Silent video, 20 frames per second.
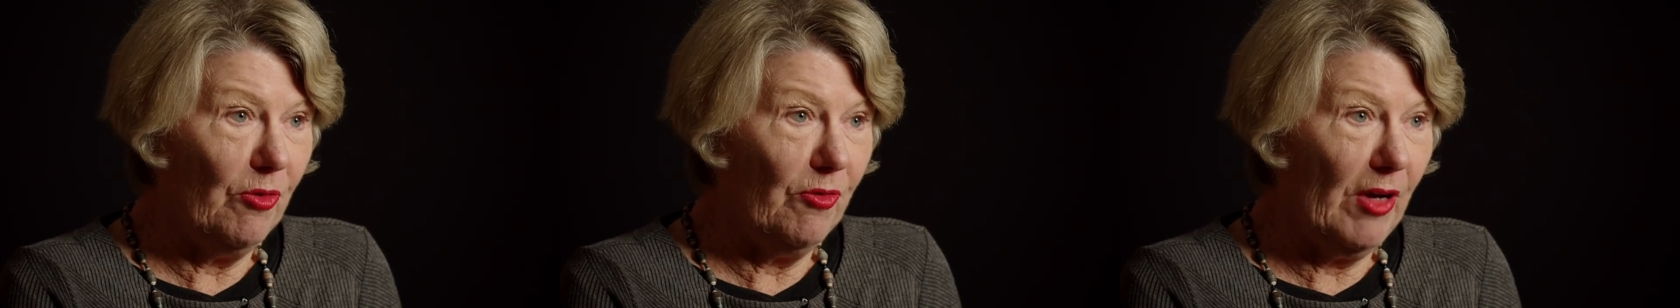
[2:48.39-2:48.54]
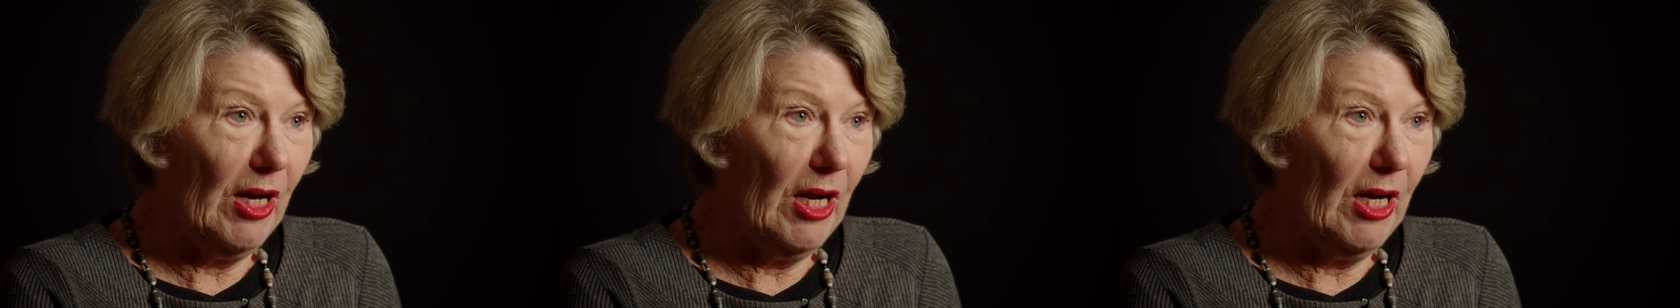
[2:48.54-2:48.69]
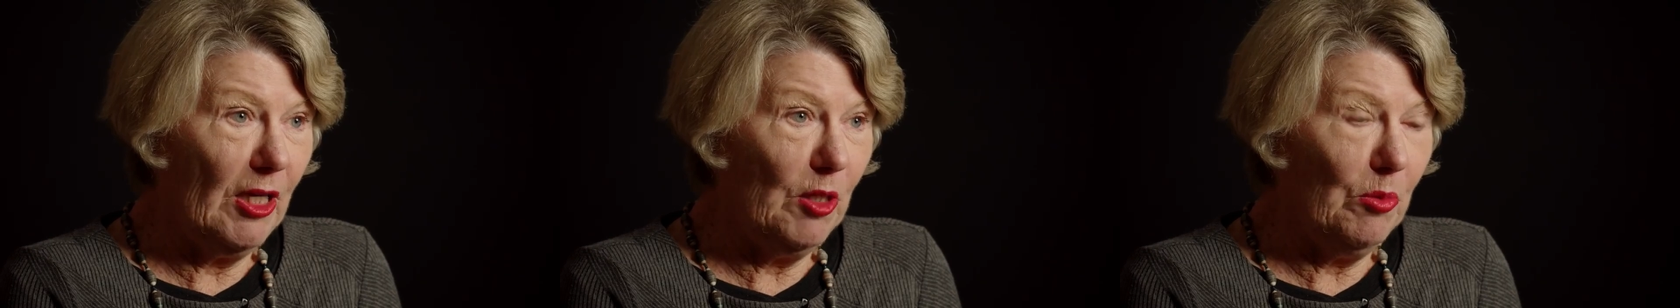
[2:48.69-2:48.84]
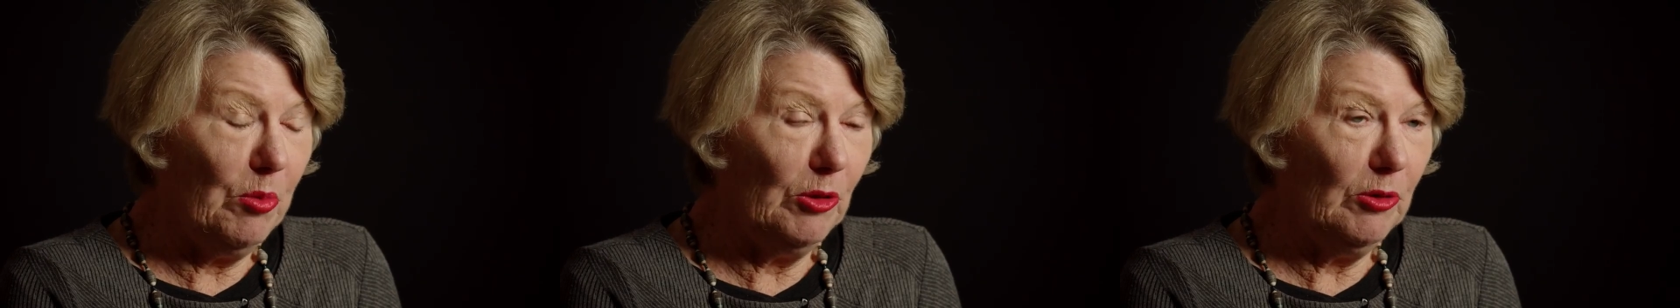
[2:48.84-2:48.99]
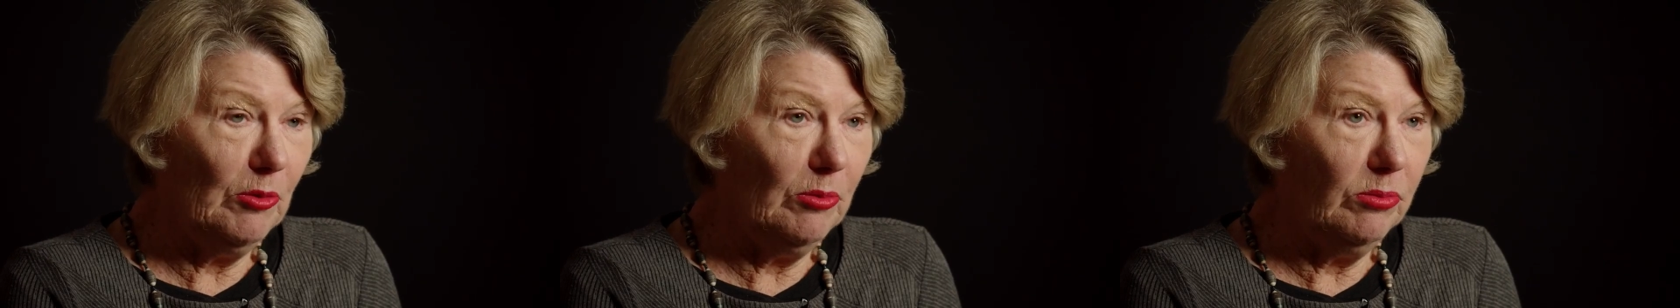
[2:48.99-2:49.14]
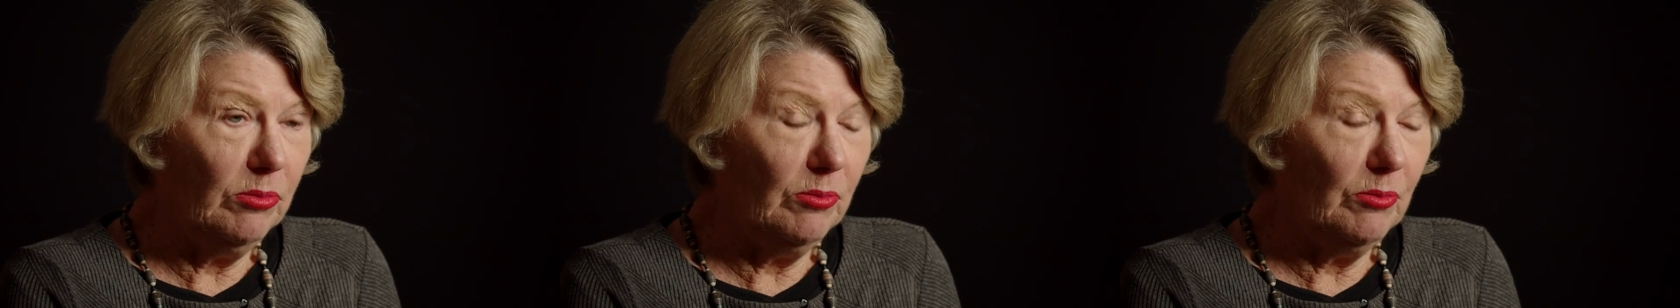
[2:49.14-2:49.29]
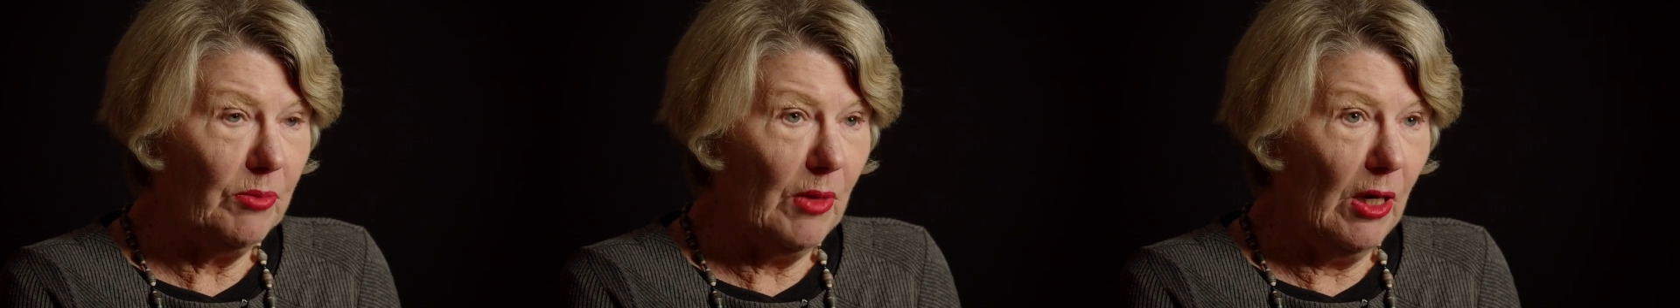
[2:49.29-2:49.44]

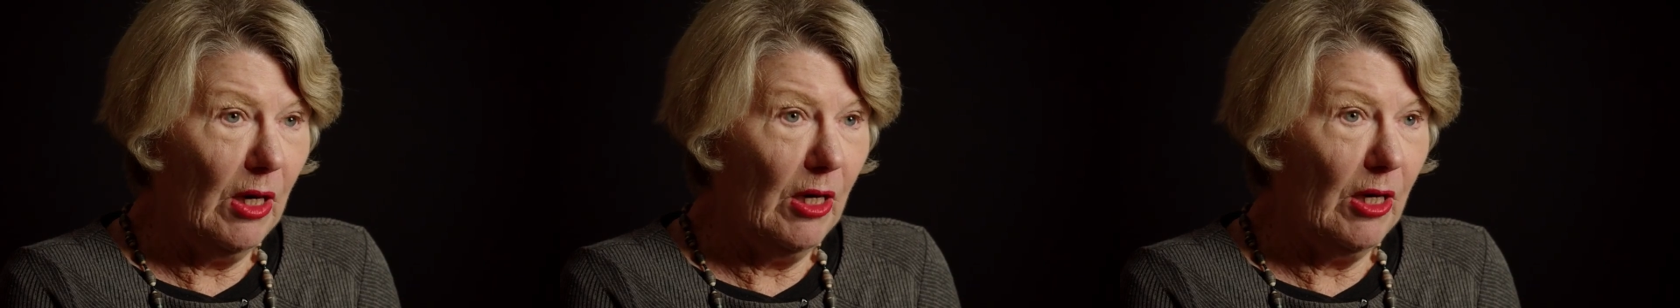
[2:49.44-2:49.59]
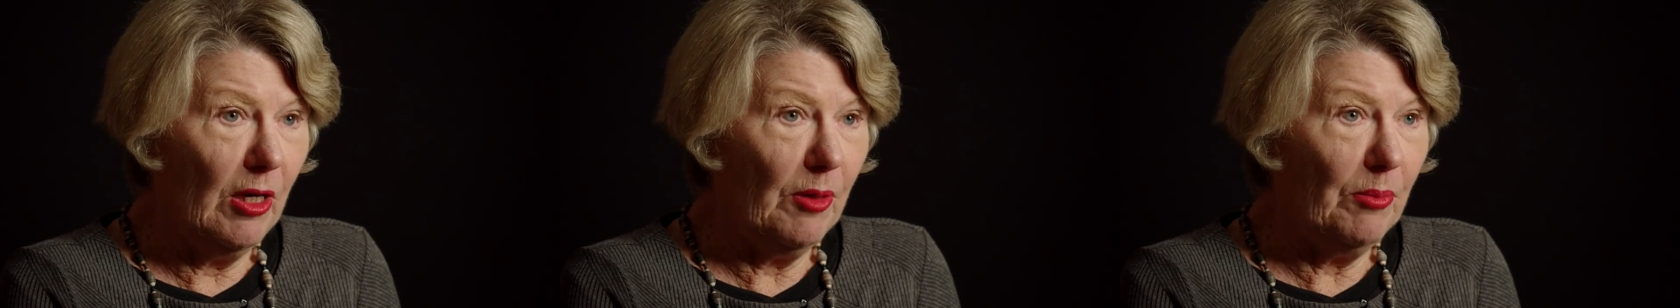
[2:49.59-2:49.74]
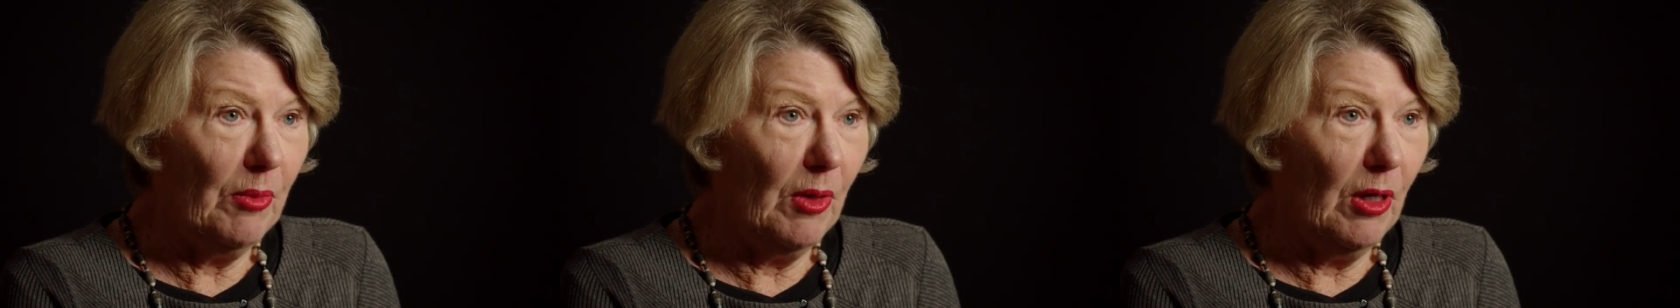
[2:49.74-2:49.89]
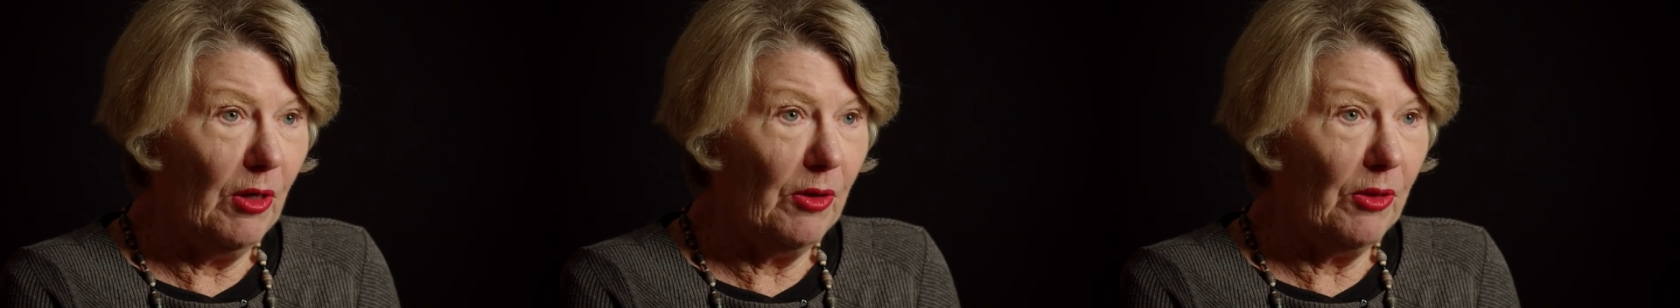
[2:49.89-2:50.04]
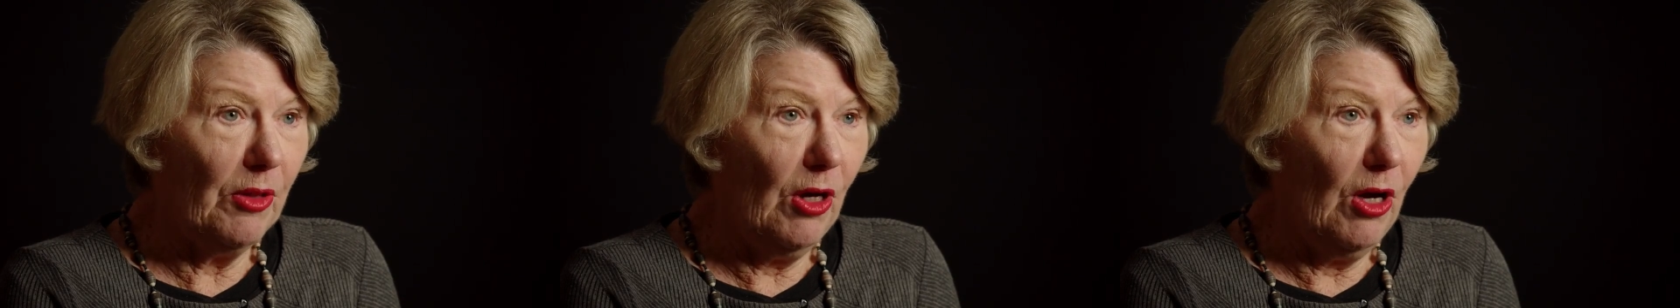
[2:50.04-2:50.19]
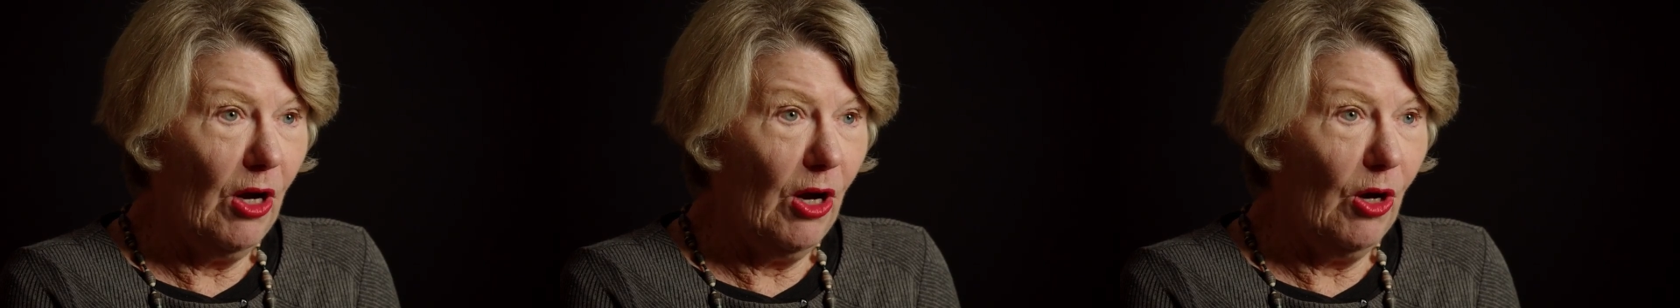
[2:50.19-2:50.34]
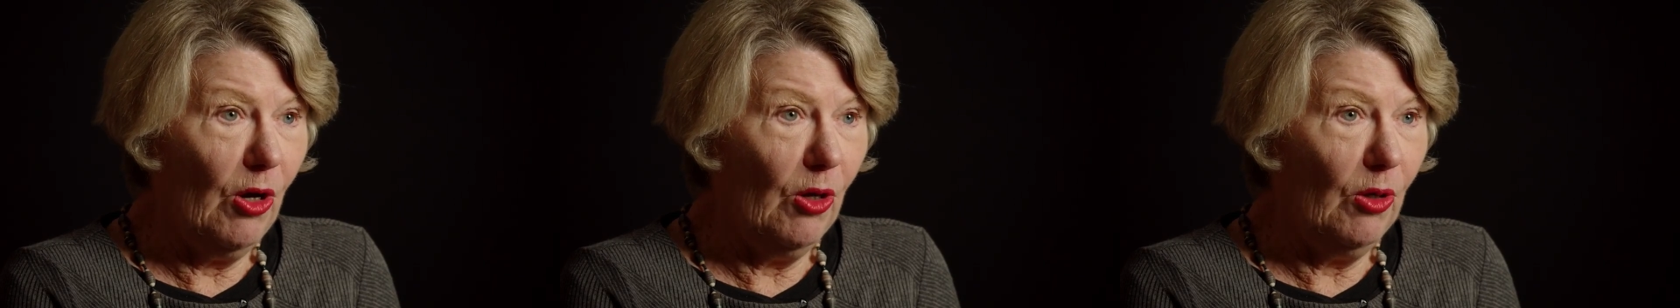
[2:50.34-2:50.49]
available um, on the
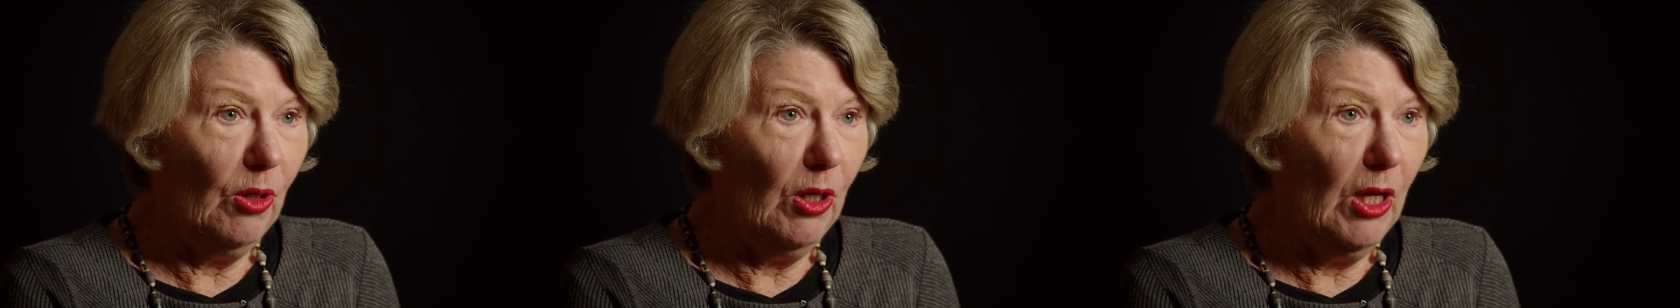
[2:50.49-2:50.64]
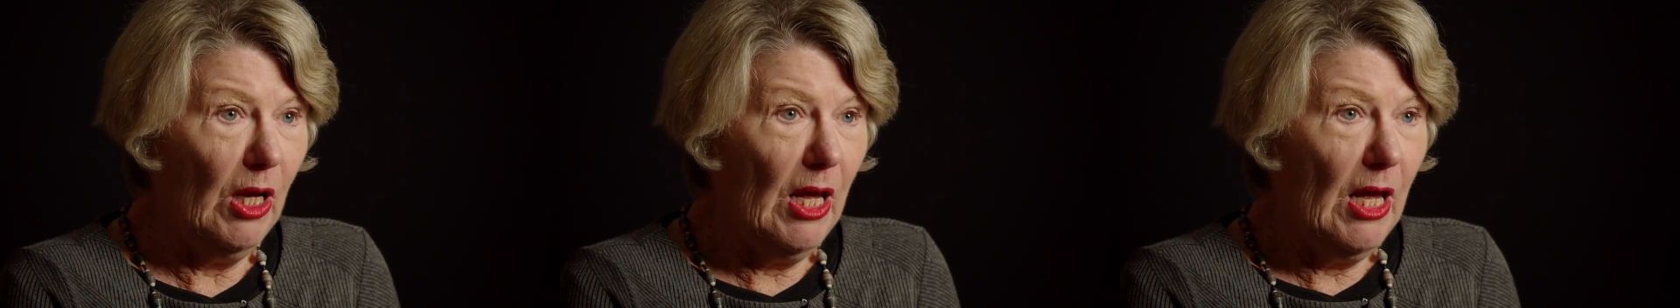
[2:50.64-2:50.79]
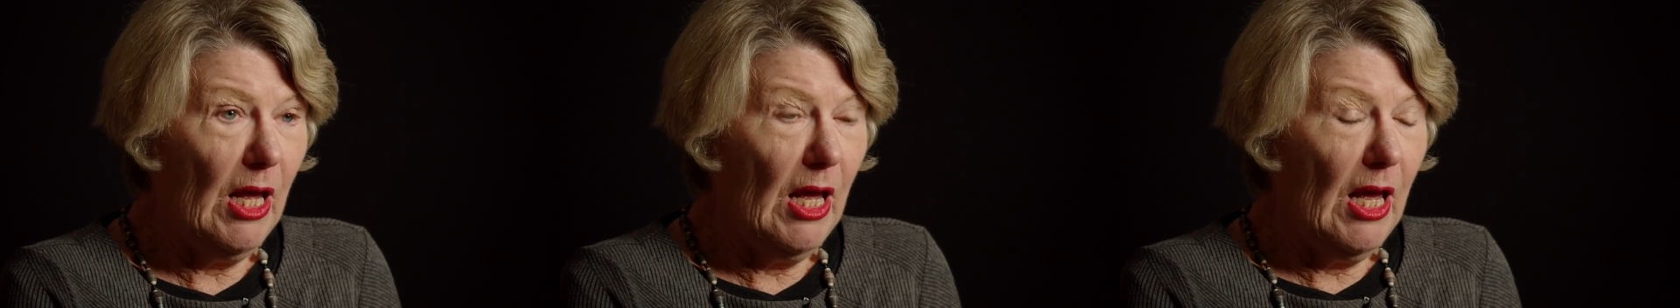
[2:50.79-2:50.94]
whole,